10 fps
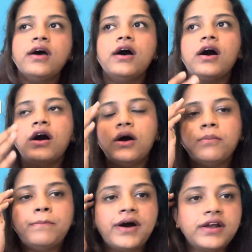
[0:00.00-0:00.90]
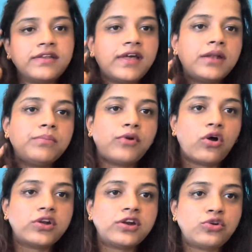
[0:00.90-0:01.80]
uh, but then
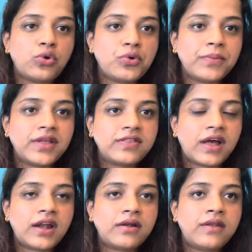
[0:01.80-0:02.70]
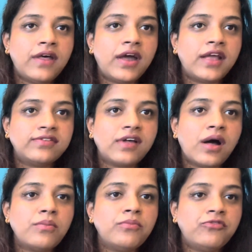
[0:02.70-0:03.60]
proctor told me that the
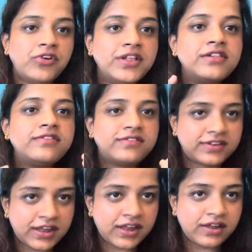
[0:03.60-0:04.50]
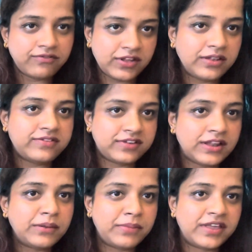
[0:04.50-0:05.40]
exam will stay will
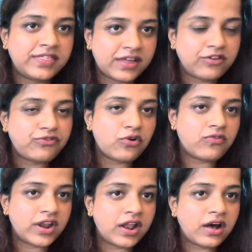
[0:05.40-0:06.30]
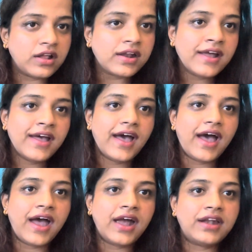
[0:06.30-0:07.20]
still be there for one hour
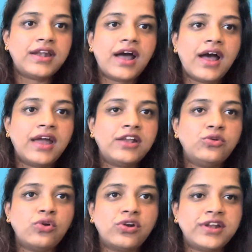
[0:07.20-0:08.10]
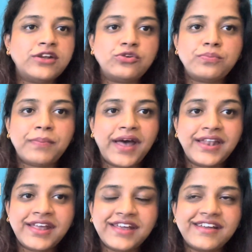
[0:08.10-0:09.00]
and i do not need to
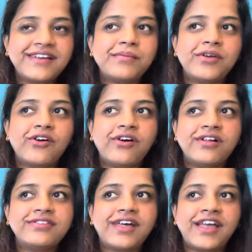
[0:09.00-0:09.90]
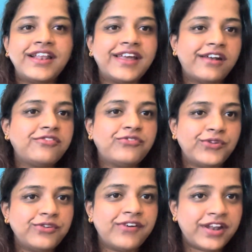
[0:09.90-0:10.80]
panic because i'll get
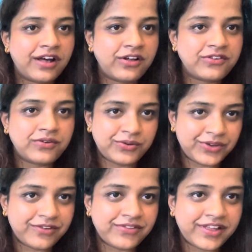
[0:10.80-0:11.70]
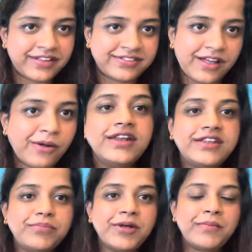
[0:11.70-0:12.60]
full one hour to give the exam
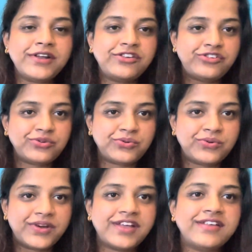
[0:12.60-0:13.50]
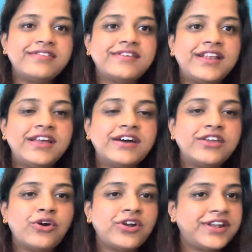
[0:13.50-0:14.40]
tip number two is clear
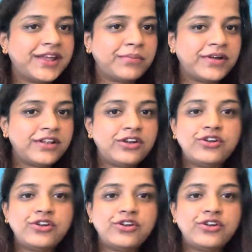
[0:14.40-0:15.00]
your table